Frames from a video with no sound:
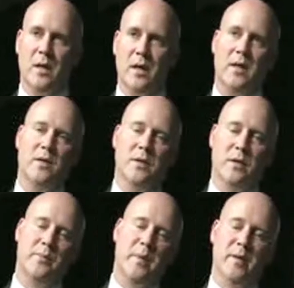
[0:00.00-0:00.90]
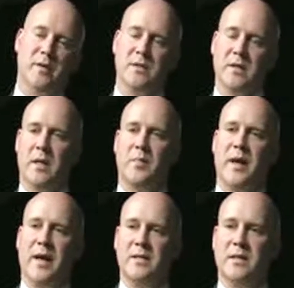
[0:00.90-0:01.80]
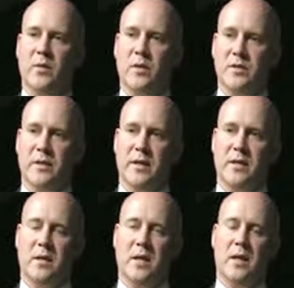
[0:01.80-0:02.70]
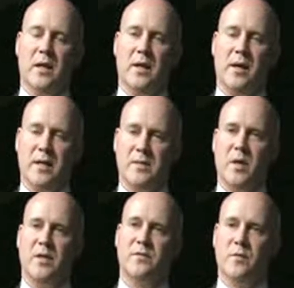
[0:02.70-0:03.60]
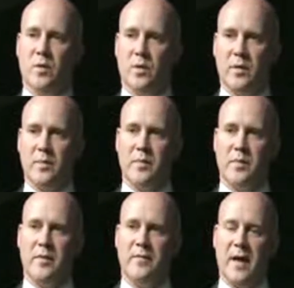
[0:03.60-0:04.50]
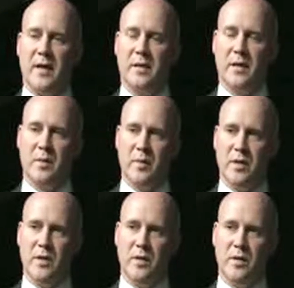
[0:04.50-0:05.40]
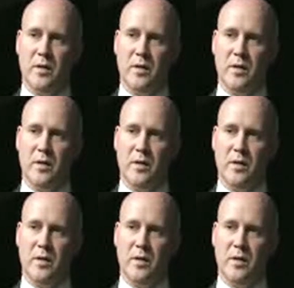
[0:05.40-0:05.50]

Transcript: or maybe I should say in the past they were using it as much for the fact that it could be